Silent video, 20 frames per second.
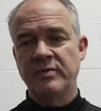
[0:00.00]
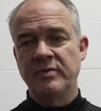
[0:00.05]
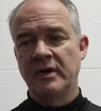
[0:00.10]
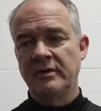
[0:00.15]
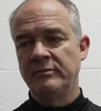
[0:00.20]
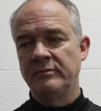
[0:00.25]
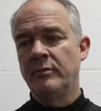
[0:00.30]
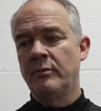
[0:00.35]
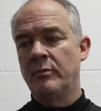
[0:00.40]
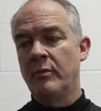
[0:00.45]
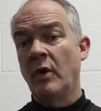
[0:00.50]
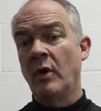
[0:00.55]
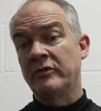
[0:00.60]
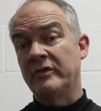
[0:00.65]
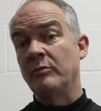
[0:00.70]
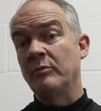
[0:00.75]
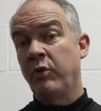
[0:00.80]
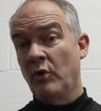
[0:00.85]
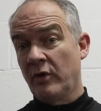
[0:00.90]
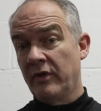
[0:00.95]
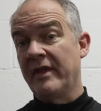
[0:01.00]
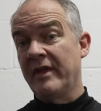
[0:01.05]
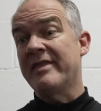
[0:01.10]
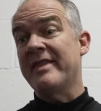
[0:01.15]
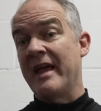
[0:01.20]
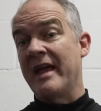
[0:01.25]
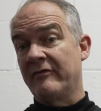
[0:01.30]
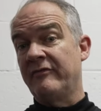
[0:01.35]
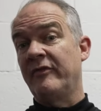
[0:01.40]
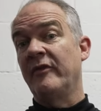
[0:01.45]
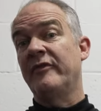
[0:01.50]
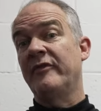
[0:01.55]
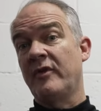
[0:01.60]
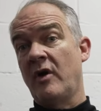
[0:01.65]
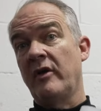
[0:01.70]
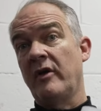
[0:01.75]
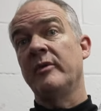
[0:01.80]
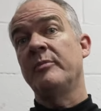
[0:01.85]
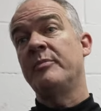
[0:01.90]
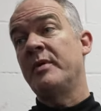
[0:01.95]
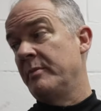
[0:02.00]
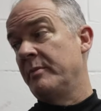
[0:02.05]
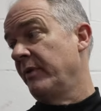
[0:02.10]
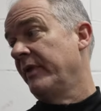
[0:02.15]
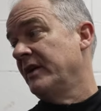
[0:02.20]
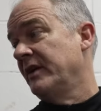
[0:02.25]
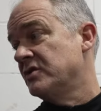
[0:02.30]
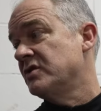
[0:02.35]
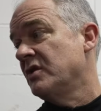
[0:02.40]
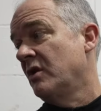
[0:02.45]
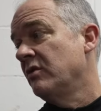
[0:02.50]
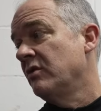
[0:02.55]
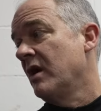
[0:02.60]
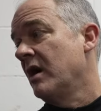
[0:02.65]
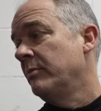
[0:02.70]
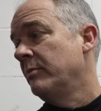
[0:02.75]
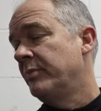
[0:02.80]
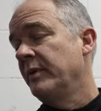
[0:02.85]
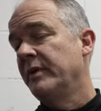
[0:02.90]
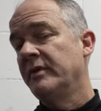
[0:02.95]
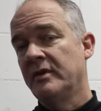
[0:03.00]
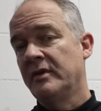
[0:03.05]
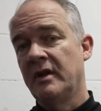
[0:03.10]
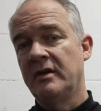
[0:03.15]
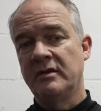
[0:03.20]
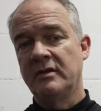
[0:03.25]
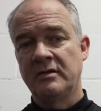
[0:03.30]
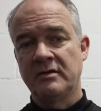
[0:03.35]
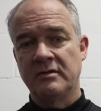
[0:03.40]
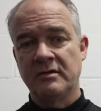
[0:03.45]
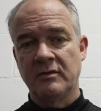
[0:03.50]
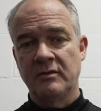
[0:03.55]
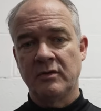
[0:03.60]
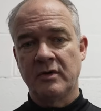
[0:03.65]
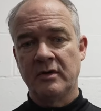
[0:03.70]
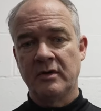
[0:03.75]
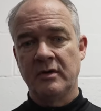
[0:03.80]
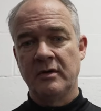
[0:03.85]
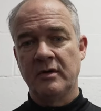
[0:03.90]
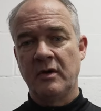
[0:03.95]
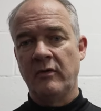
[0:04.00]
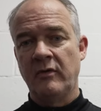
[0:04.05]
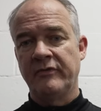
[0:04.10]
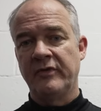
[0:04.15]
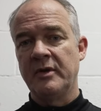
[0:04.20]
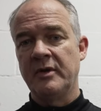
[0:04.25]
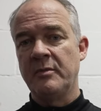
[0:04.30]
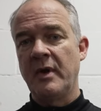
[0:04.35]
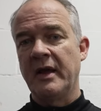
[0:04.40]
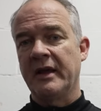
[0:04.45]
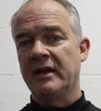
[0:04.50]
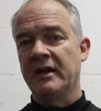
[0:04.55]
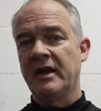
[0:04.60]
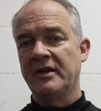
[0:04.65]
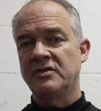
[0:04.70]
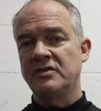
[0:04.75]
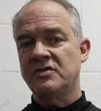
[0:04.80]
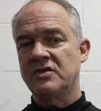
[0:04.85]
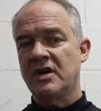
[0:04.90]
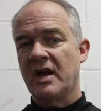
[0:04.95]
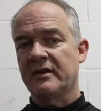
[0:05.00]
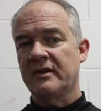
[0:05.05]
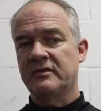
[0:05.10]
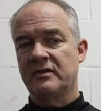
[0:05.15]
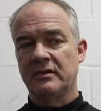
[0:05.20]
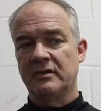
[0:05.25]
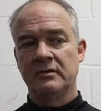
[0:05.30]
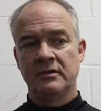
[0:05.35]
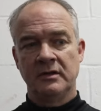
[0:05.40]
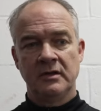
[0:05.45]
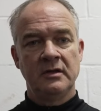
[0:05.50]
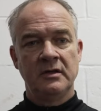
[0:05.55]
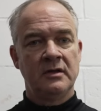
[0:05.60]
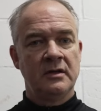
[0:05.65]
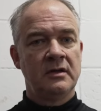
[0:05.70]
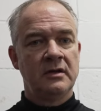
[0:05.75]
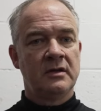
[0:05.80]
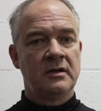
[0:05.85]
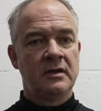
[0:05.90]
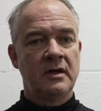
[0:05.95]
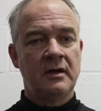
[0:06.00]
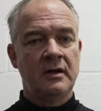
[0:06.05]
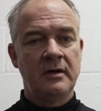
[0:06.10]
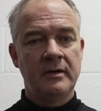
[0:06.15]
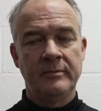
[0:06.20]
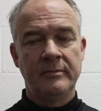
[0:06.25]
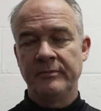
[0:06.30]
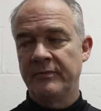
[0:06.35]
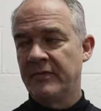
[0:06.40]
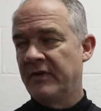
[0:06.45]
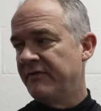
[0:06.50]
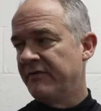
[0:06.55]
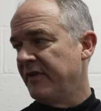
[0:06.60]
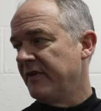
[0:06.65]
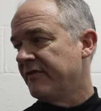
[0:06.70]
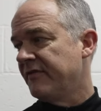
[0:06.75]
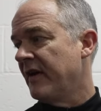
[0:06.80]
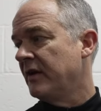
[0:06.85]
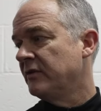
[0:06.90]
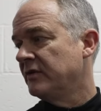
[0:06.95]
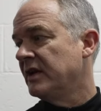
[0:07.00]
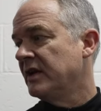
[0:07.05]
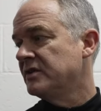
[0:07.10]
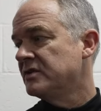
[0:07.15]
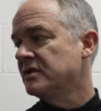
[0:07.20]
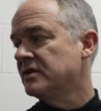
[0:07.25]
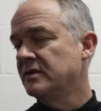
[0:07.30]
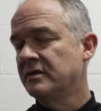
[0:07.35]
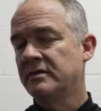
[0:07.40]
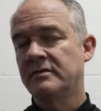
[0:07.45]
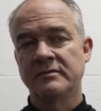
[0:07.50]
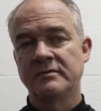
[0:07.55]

But most importantly, thankful for all the people that showed up, and we're going to hopefully make a nice check to the V Foundation.